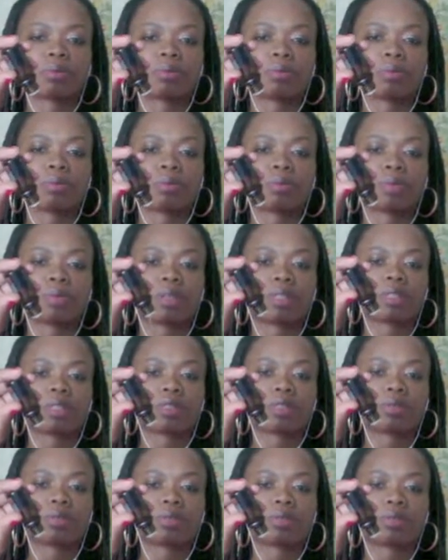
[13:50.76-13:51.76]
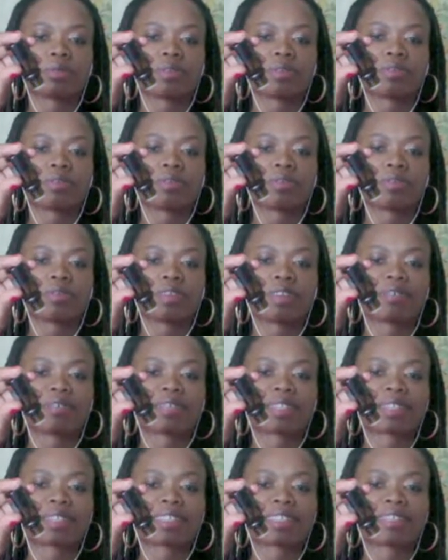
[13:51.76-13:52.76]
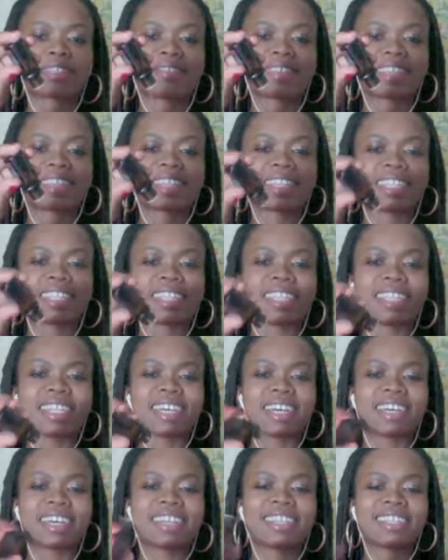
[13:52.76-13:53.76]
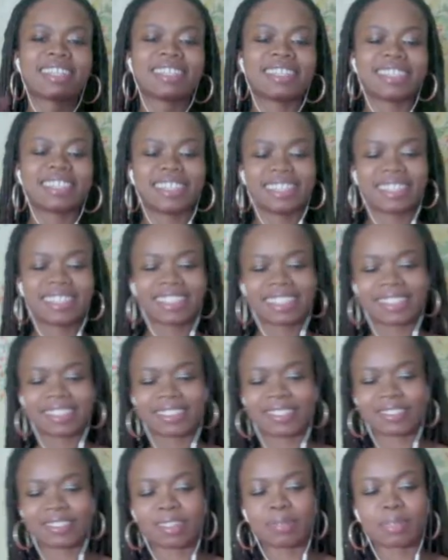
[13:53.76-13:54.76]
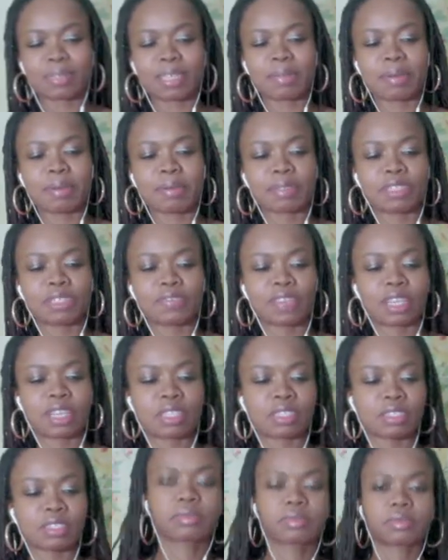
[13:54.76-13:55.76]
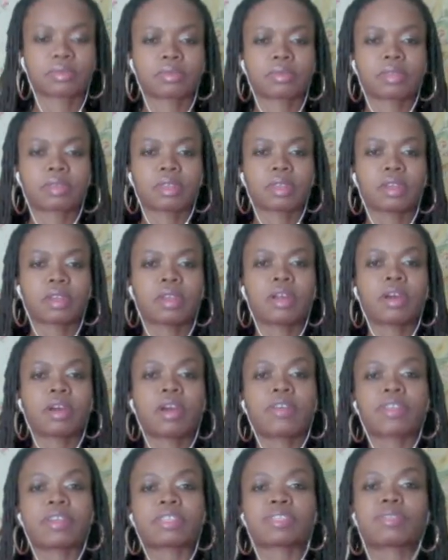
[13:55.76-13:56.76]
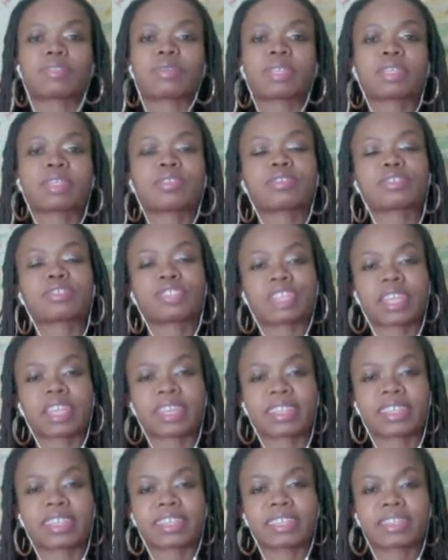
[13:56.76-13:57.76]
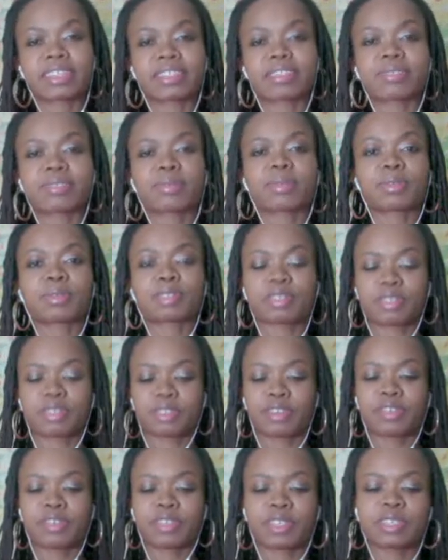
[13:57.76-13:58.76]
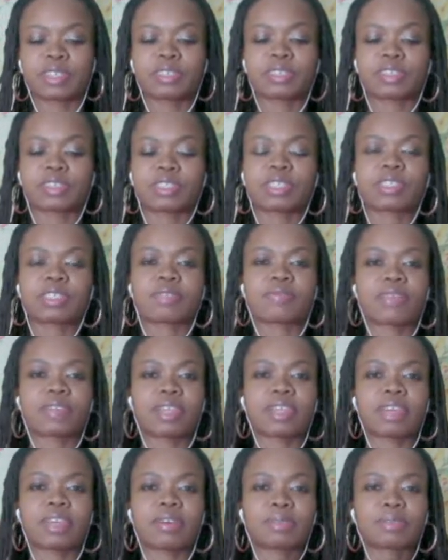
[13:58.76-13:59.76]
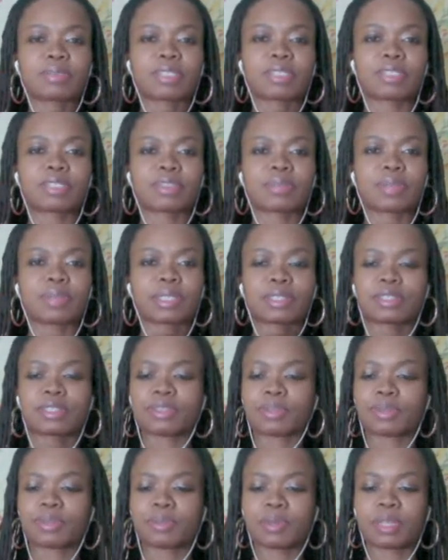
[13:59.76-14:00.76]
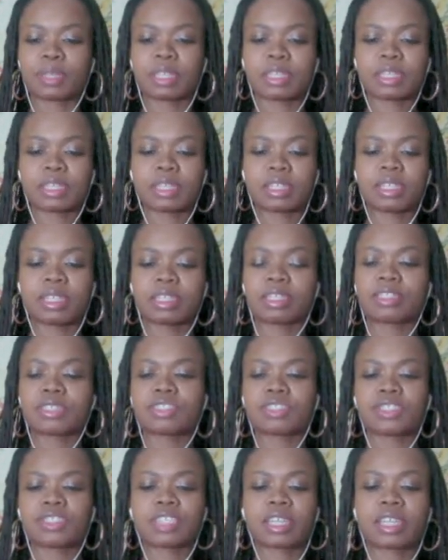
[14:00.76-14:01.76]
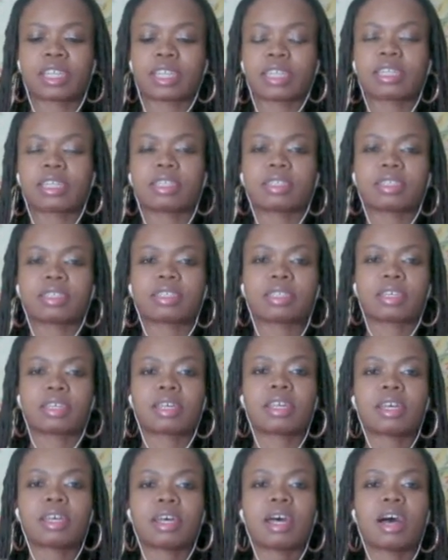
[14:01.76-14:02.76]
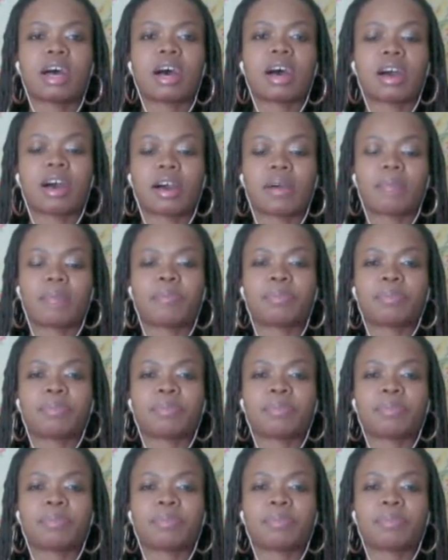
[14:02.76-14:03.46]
1, 2, 3, 4, 5, 6, 7, 8, 9. Those drops came out much faster. All right, so you can either shake this or stir it. Just right now, I'm just going to shake it. You